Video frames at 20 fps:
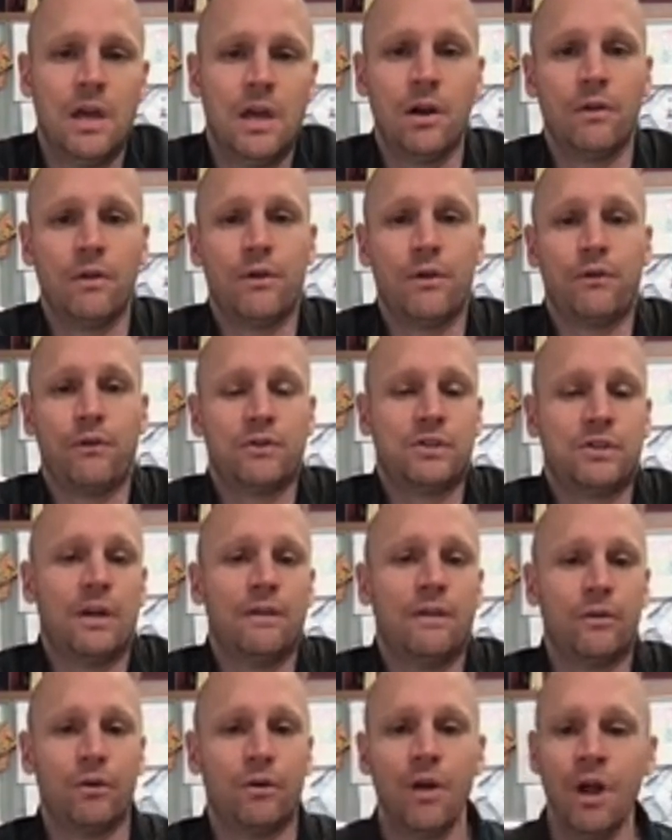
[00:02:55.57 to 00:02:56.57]
And all of a
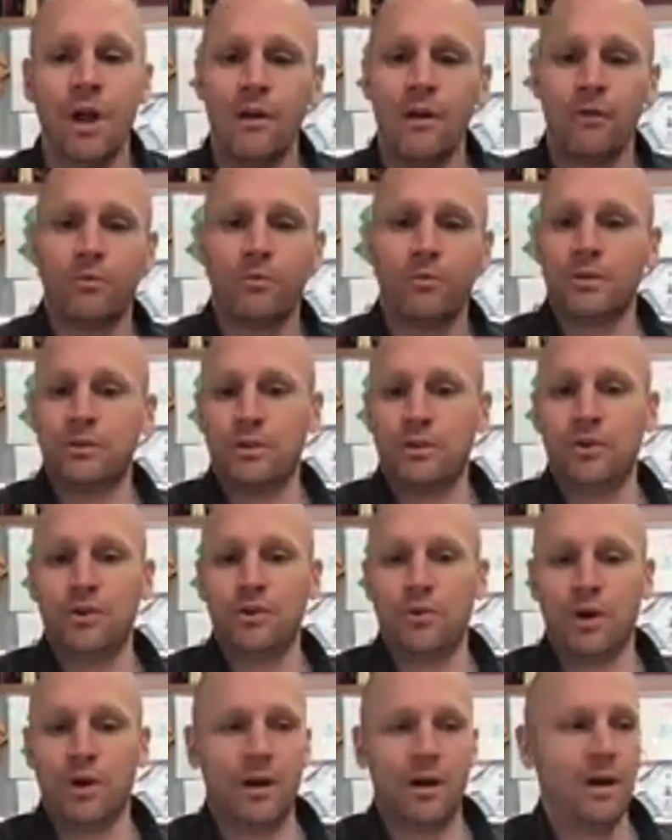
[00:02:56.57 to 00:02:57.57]
sudden, they're thrust into
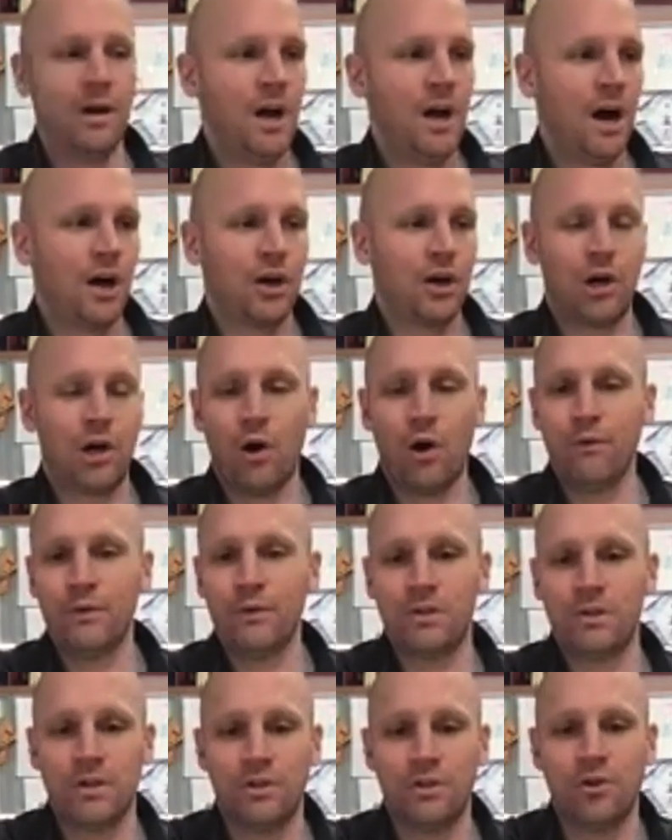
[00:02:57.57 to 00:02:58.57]
a, a COVID
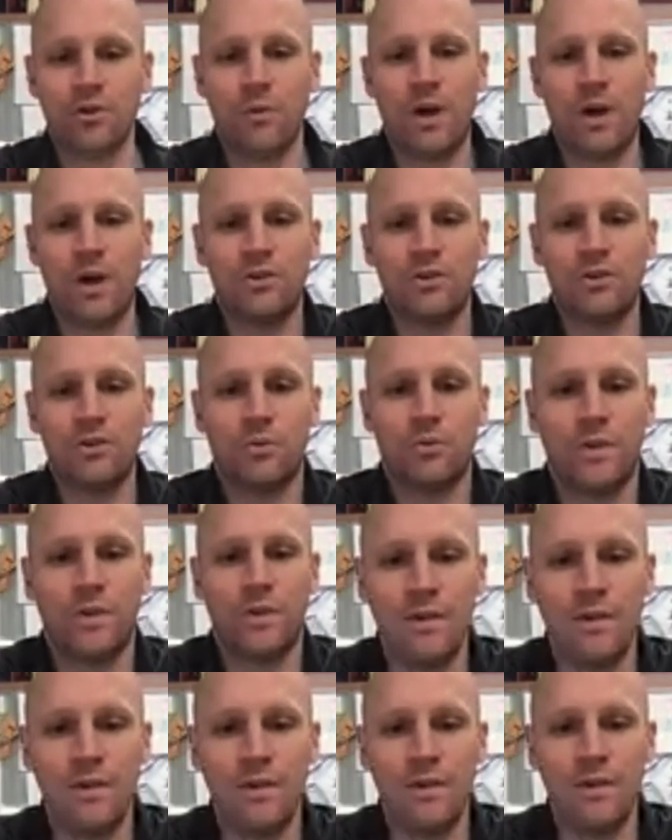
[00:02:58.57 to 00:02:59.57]
situation where
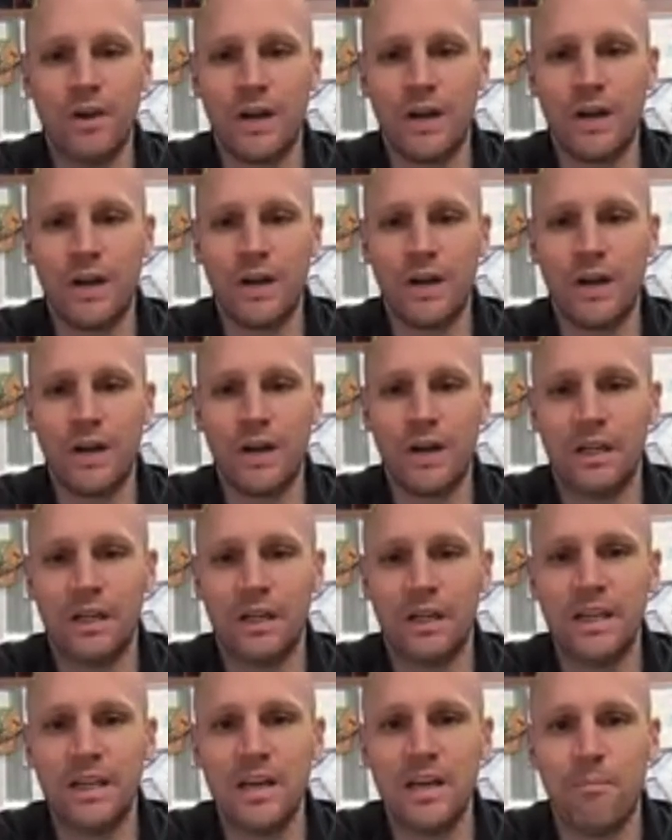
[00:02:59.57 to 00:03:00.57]
they've got to lead a
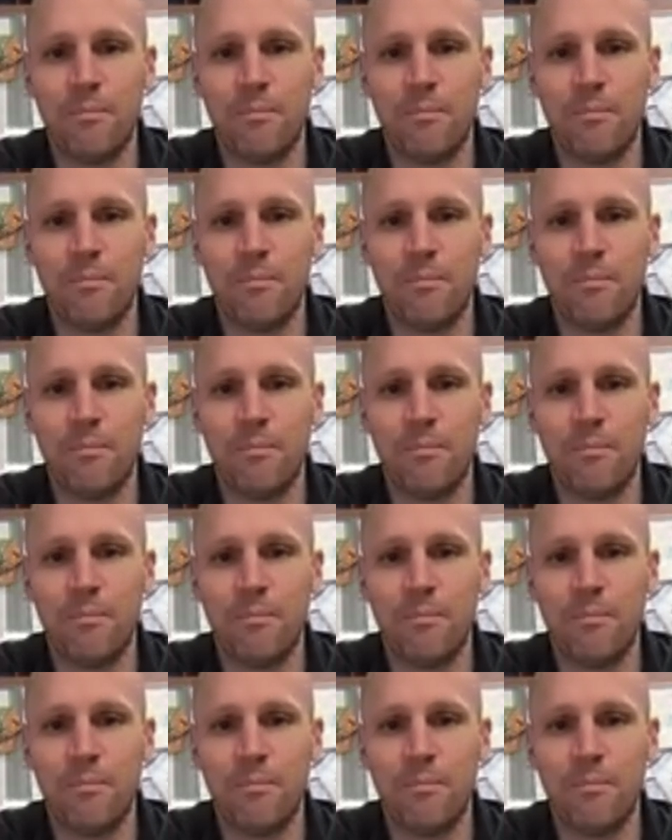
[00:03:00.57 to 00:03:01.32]
basketball team of,